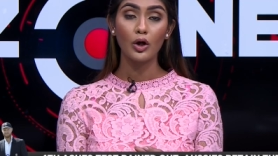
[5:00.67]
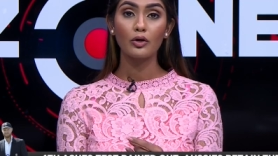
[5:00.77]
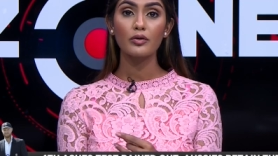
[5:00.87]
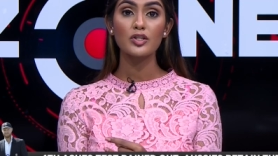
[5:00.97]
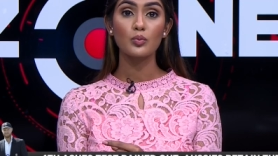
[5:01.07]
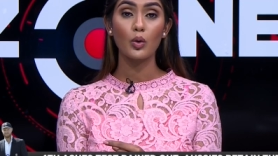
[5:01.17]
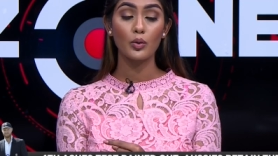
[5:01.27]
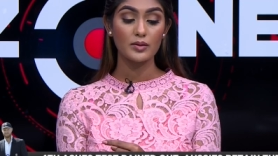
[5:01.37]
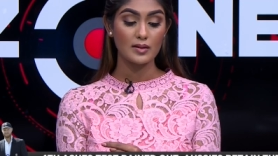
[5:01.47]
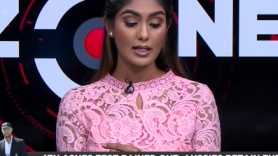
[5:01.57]
Chris
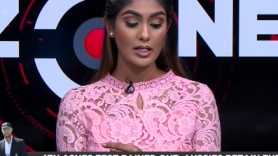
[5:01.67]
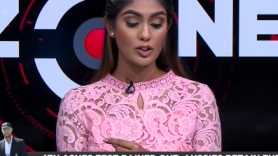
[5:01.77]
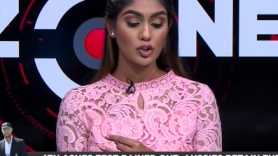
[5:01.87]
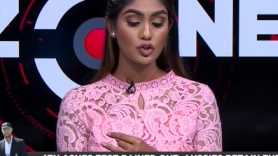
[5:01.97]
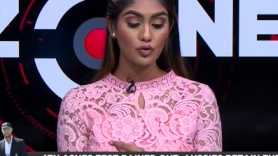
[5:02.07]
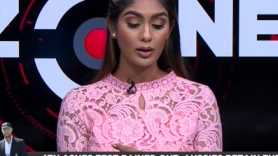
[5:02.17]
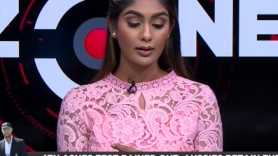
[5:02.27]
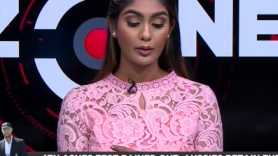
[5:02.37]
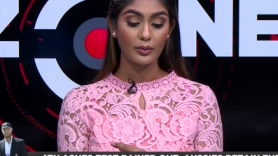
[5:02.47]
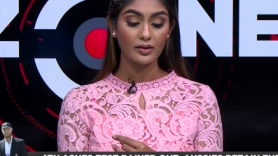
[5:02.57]
Woakes is
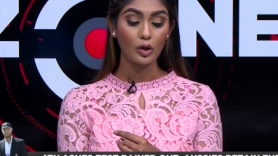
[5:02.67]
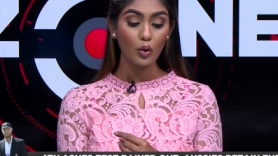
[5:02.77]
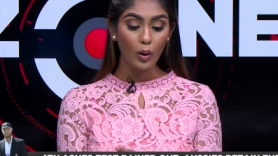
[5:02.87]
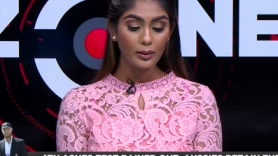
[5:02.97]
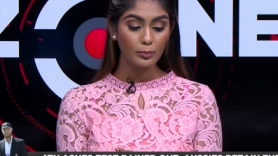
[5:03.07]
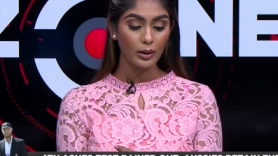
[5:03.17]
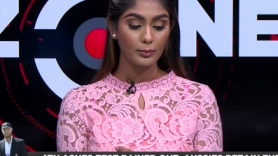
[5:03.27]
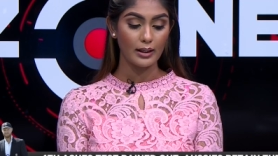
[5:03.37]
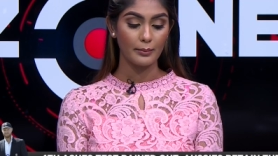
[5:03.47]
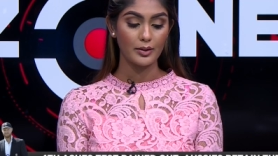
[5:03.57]
struggling with a quad
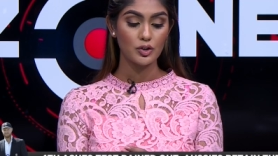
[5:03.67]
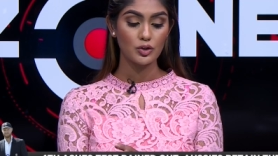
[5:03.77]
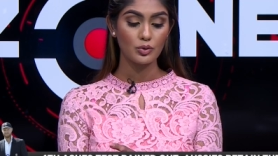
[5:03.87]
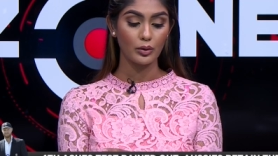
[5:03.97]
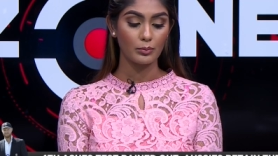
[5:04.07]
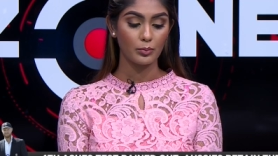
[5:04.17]
problem, and Stuart